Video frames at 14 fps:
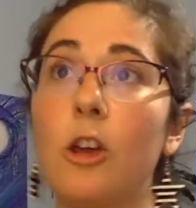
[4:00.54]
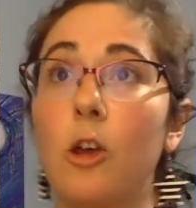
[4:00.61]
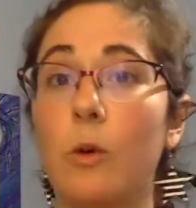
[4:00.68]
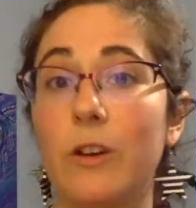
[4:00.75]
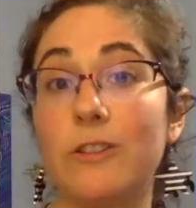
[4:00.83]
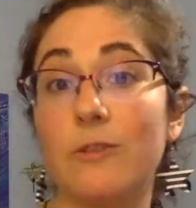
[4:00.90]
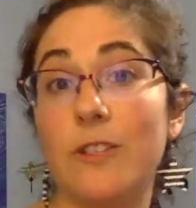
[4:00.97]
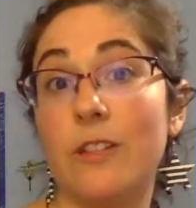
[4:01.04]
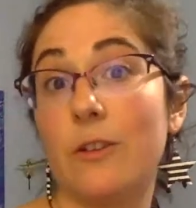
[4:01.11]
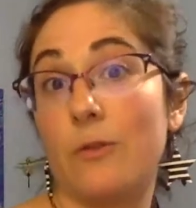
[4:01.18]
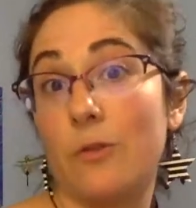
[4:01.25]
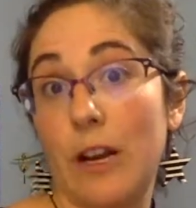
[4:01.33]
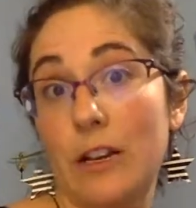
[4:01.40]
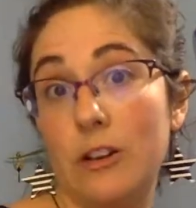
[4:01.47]
going to visit a
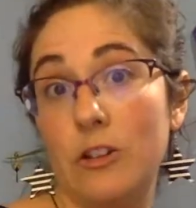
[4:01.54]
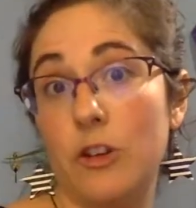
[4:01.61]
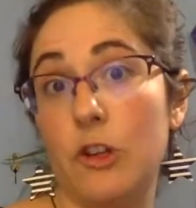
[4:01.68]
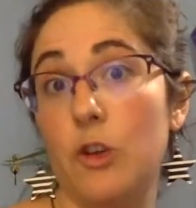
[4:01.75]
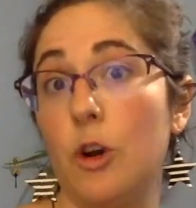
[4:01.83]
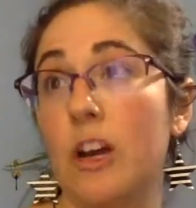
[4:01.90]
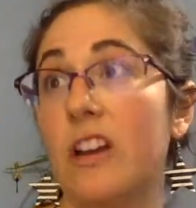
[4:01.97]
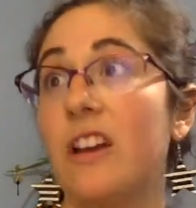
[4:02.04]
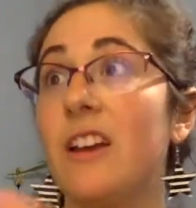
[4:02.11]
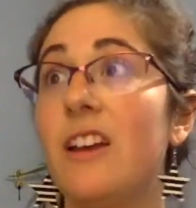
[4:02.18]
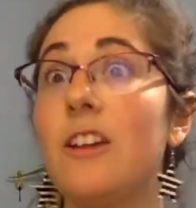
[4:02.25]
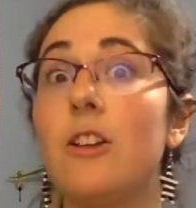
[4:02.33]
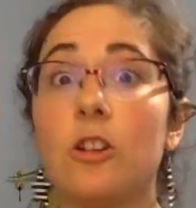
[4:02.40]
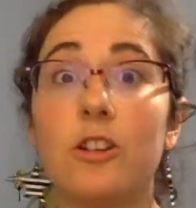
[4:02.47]
friend in New York,
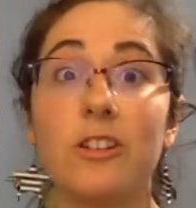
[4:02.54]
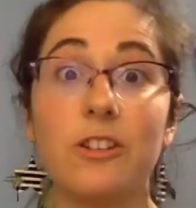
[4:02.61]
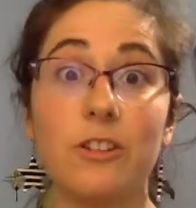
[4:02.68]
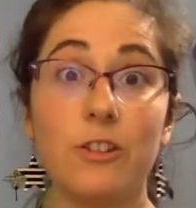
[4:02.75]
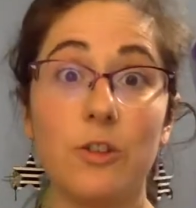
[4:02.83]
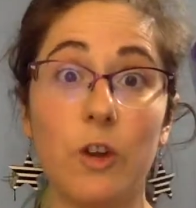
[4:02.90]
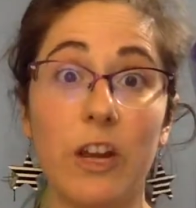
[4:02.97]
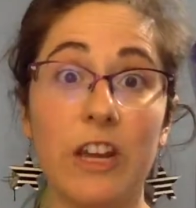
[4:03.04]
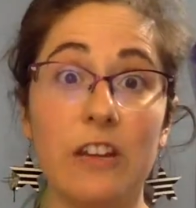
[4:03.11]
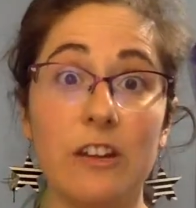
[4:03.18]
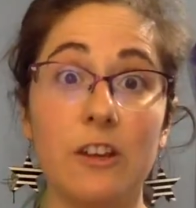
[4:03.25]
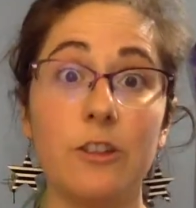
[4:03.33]
look into the train.